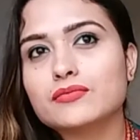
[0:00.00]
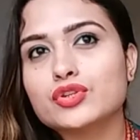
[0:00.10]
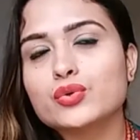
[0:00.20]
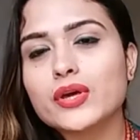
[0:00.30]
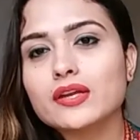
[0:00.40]

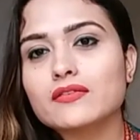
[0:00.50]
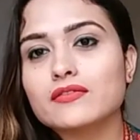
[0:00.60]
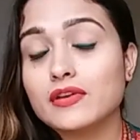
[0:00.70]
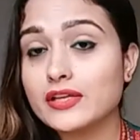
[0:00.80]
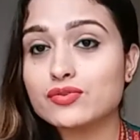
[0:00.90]
You
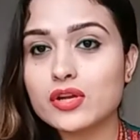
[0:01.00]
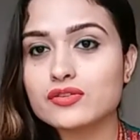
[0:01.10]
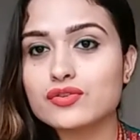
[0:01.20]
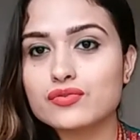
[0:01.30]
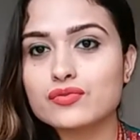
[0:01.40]
can, as soon
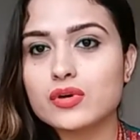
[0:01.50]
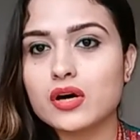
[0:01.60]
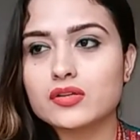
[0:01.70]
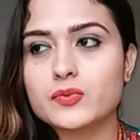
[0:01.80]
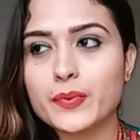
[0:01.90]
as
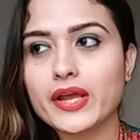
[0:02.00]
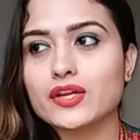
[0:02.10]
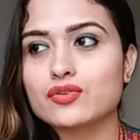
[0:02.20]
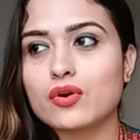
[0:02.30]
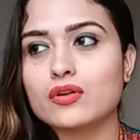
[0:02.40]
you spray
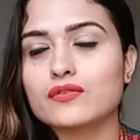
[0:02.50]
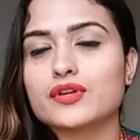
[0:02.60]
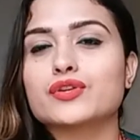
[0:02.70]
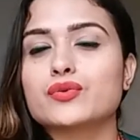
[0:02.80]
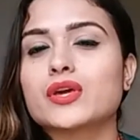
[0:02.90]
it all over,
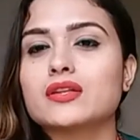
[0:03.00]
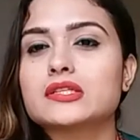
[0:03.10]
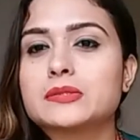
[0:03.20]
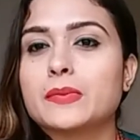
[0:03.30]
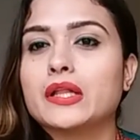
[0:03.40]
you
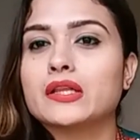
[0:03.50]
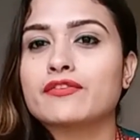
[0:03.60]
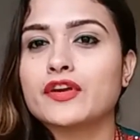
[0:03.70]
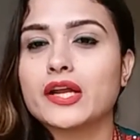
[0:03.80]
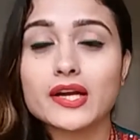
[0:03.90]
can smell the
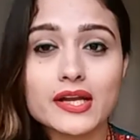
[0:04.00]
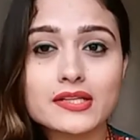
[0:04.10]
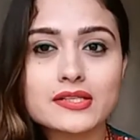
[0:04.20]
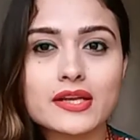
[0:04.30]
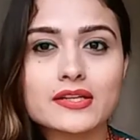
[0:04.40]

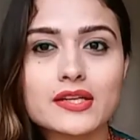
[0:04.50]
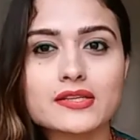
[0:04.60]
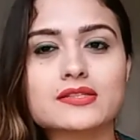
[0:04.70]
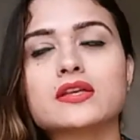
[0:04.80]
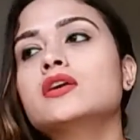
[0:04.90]
fragrance. It
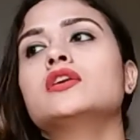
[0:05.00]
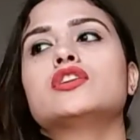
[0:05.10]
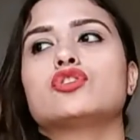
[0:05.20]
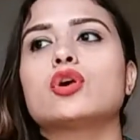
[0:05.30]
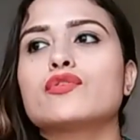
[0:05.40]
is
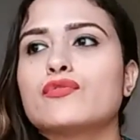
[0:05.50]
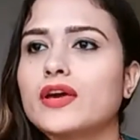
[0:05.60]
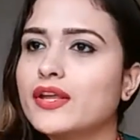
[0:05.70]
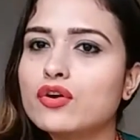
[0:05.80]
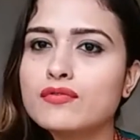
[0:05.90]
not
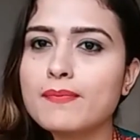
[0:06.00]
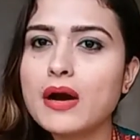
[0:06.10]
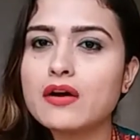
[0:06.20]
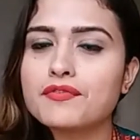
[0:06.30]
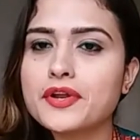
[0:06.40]
very
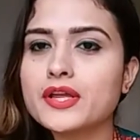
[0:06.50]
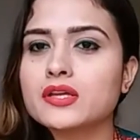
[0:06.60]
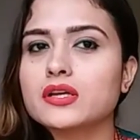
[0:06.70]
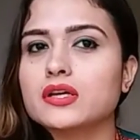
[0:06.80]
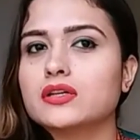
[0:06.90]

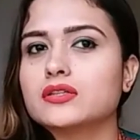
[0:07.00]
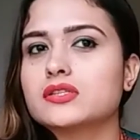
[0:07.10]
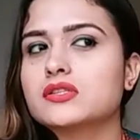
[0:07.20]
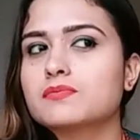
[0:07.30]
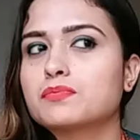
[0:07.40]
overpowering. It
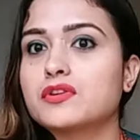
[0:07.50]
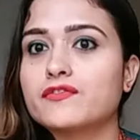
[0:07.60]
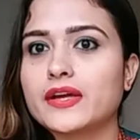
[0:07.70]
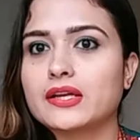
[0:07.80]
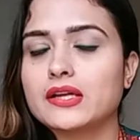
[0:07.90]
is
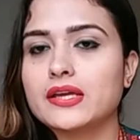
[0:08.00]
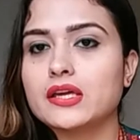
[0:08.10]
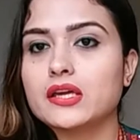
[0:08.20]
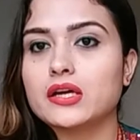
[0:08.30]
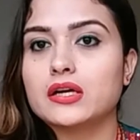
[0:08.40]

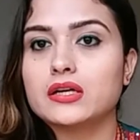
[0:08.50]
perfectly